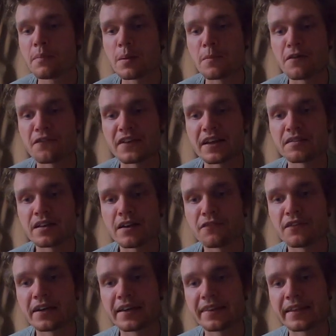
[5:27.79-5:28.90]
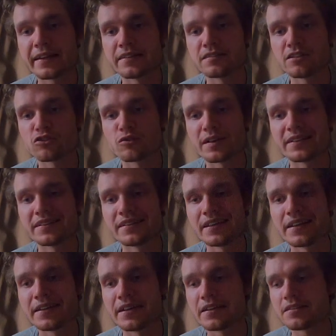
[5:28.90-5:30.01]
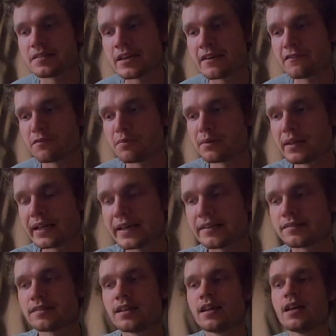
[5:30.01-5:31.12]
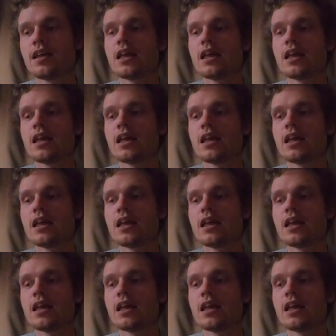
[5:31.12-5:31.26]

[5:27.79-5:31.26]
Meanwhile, for Getafe, they are situated in 10th place.